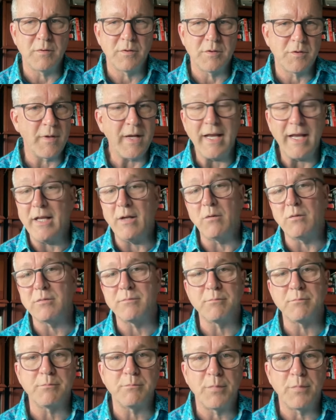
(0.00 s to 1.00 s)
any
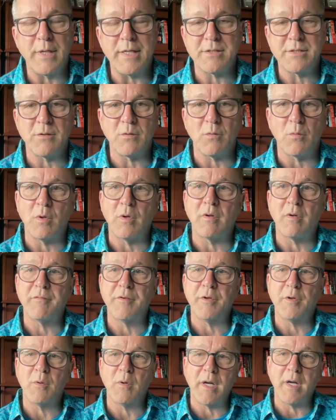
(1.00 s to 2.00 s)
present
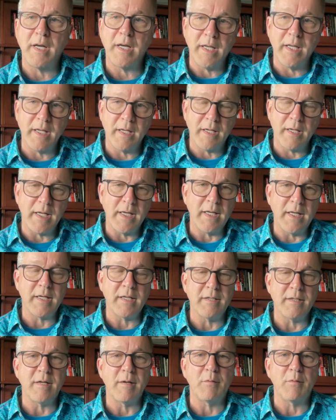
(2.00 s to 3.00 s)
worldview or any
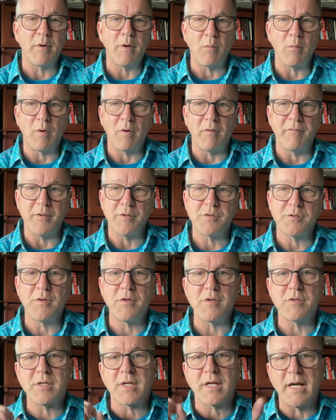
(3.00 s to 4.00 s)
contemporary worldview. So
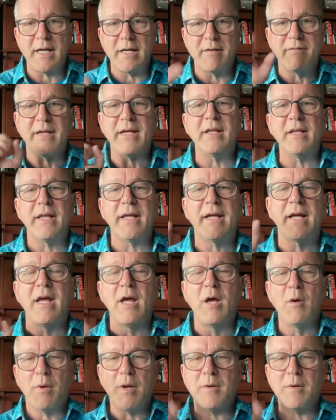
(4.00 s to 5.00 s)
there's a kind of healing.
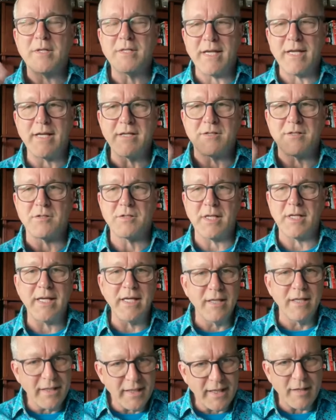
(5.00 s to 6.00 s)
What I want to say is there's a
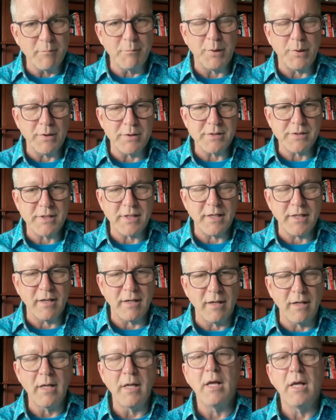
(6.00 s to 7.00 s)
healing impulse
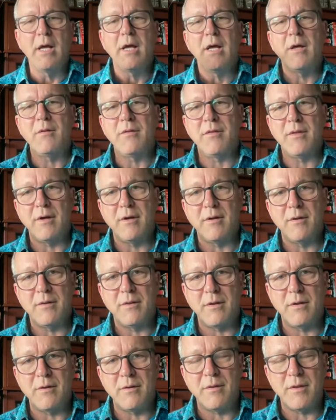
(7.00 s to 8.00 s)
here.
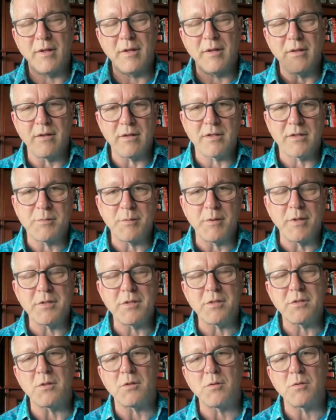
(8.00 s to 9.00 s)
The
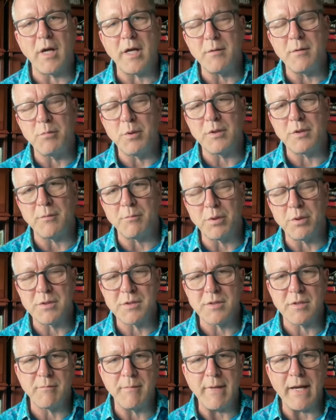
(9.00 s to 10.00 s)
experiences are trying to put the
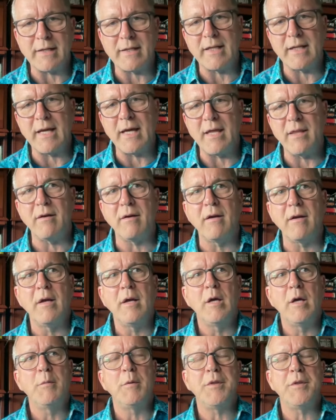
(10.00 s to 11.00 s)
person back together,
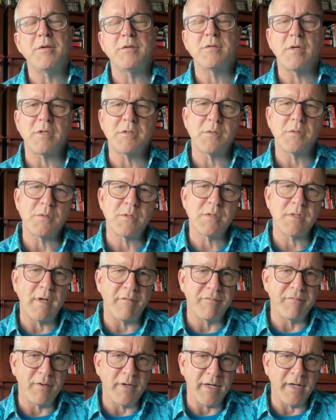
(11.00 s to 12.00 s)
but there's also
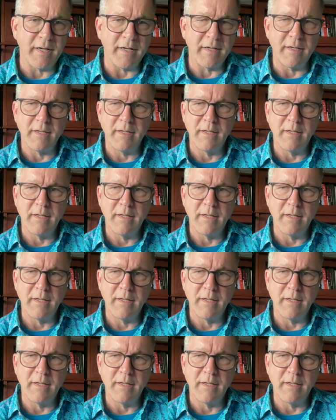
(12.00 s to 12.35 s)
suffering,